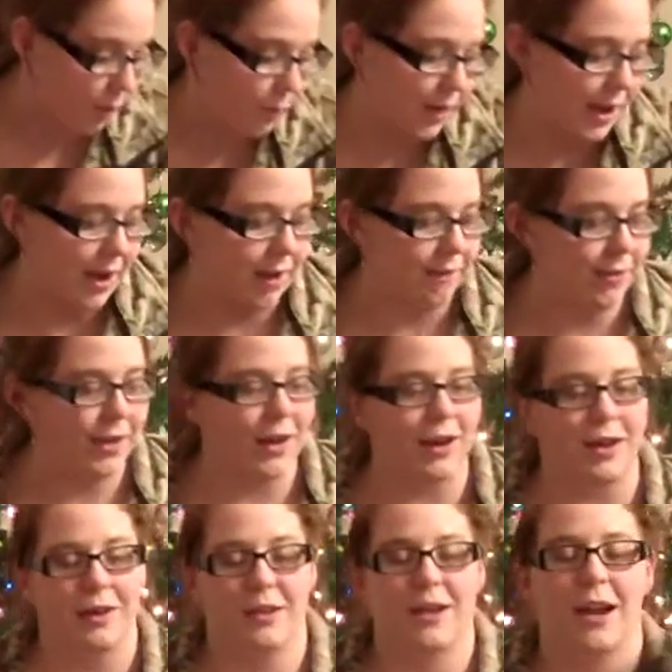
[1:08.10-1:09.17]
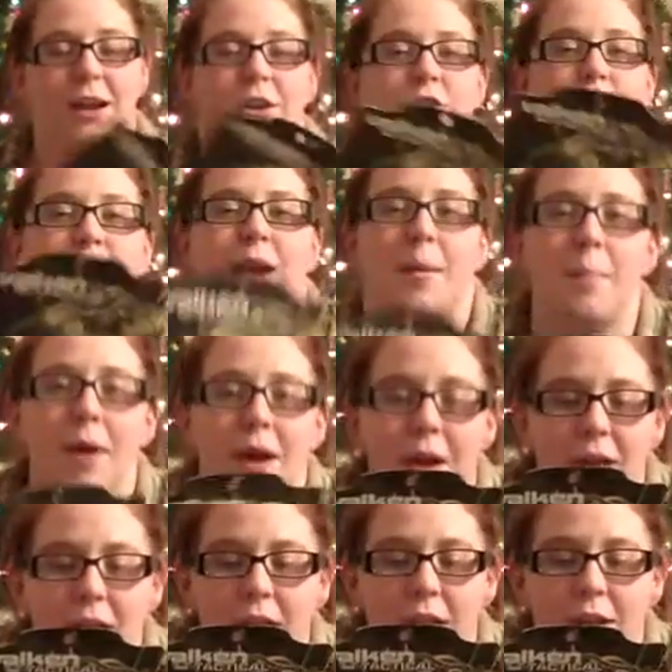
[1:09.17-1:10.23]
We have the tiger stripe
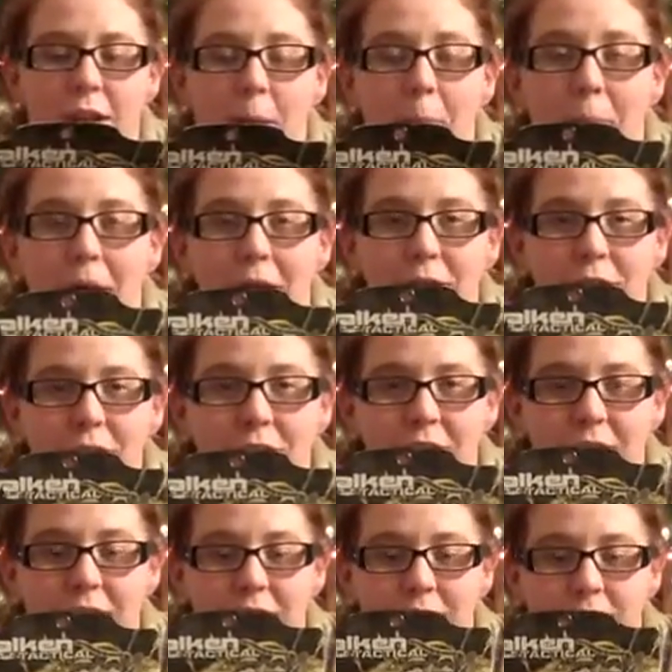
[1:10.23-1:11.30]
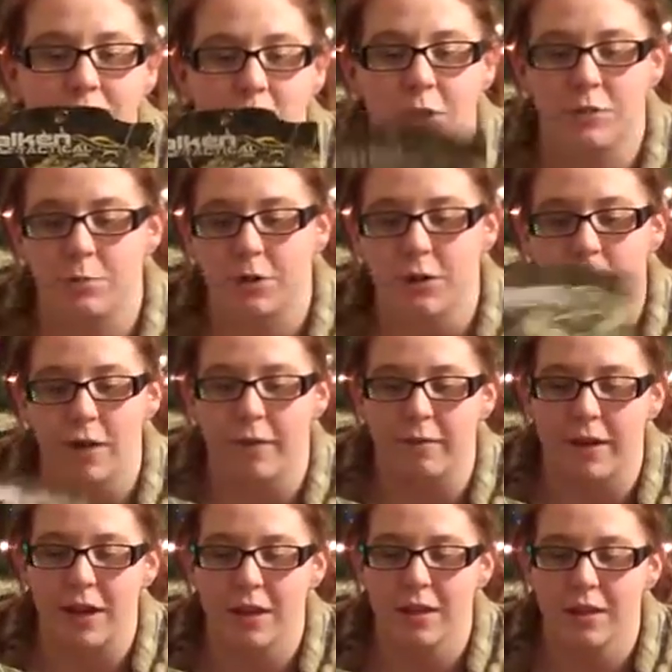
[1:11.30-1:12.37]
dump pouch, which will go on the
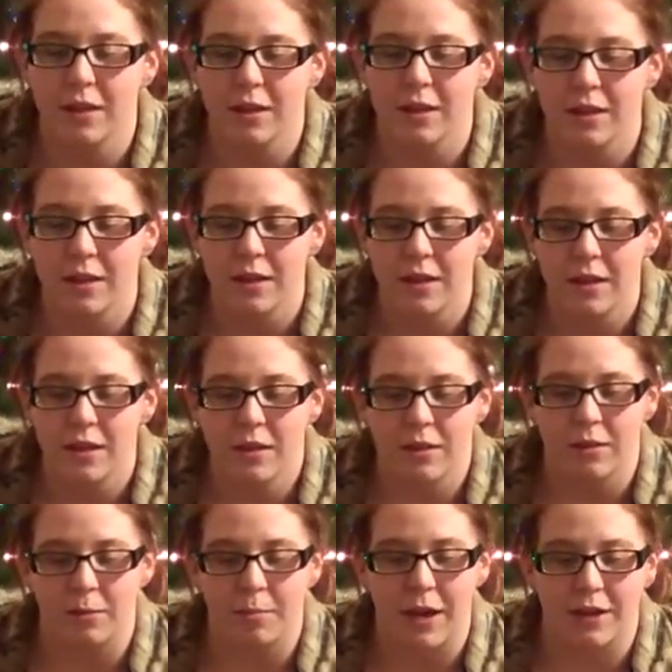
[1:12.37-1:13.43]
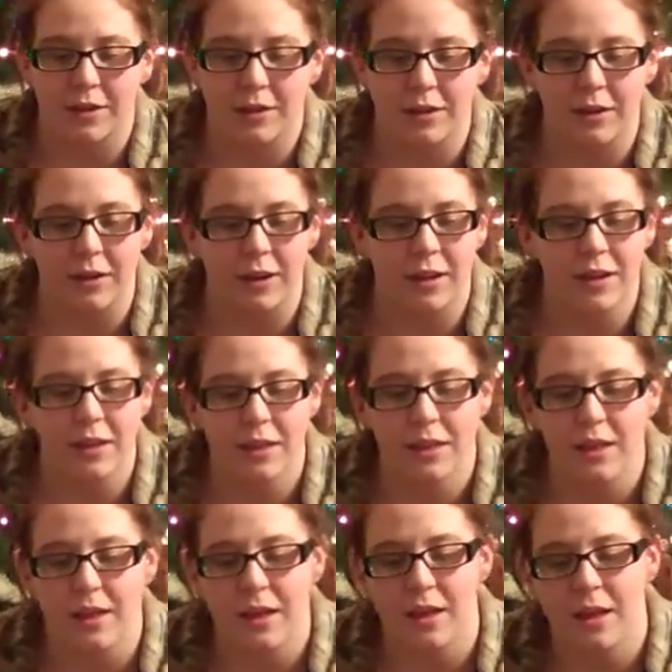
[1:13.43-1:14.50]
vest, so it matches all
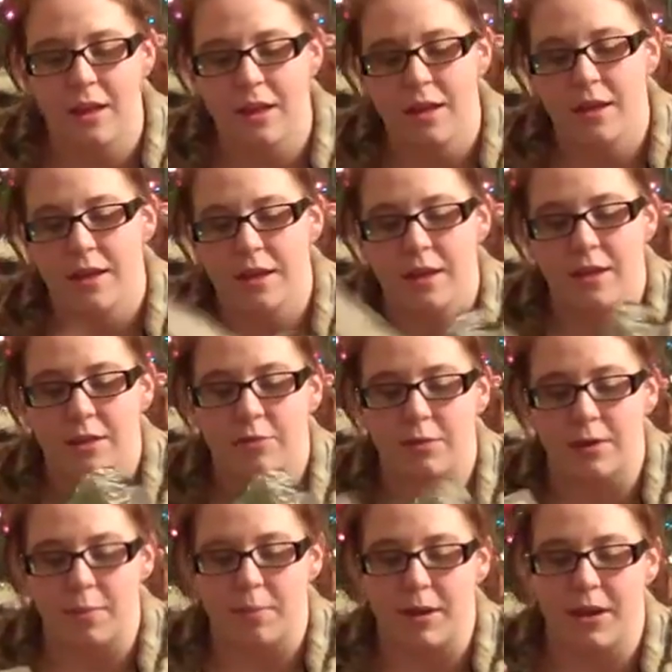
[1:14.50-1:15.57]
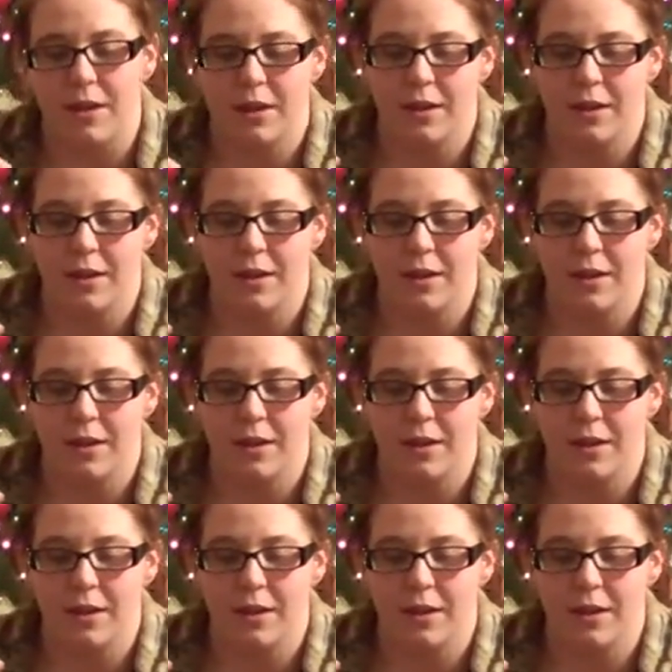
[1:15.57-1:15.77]
nice. It's really big.